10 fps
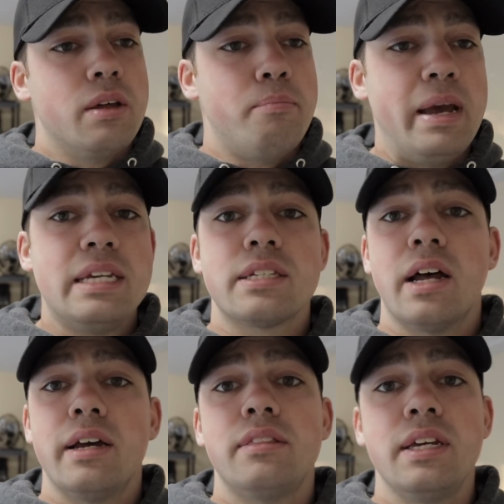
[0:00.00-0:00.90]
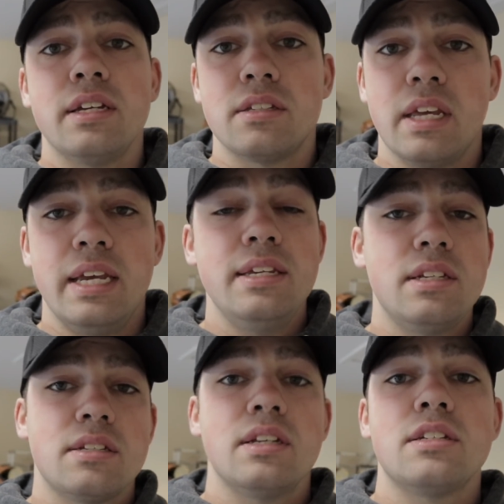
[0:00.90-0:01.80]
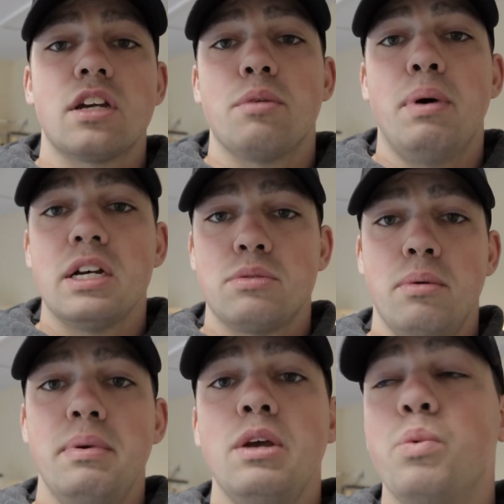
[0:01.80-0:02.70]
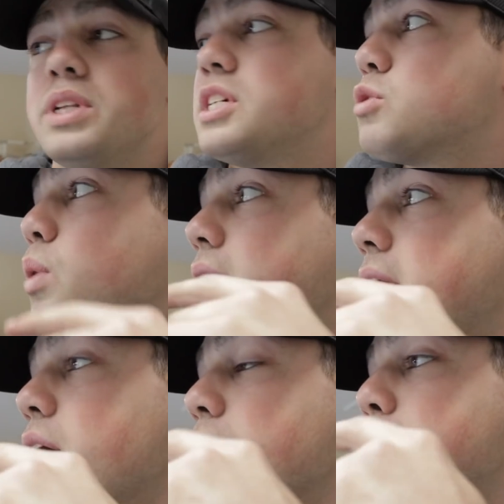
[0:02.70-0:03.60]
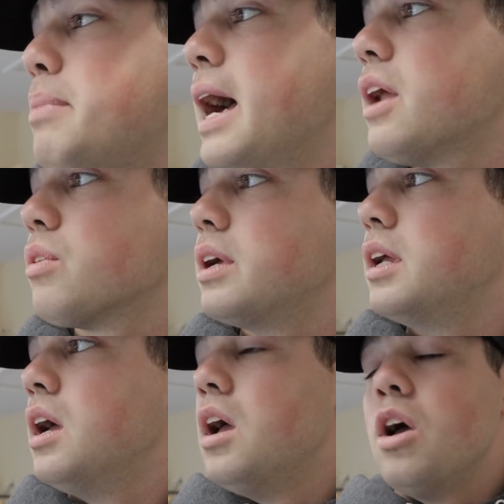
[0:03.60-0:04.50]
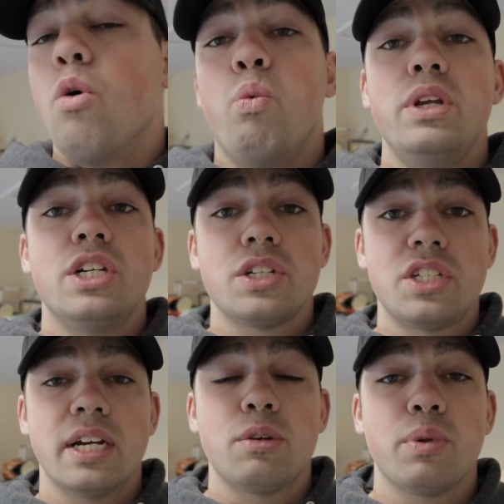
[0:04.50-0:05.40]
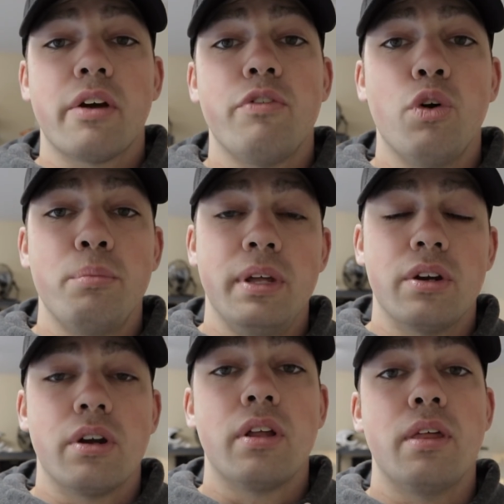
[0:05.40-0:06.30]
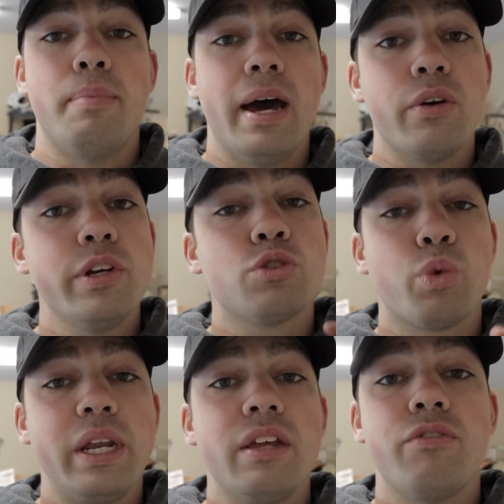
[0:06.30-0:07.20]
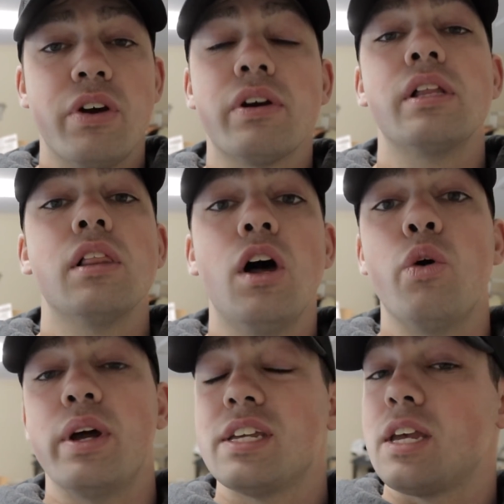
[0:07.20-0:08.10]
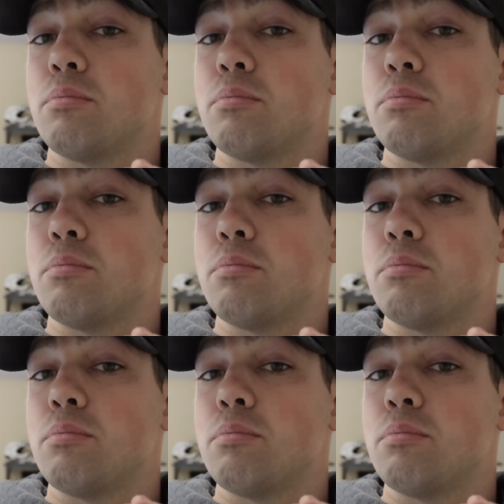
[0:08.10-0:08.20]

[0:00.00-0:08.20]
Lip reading: the baseline things, the easiest things it could possibly be, which is right now the battery. We just checked it with our voltmeter. The battery is reading very low. It is a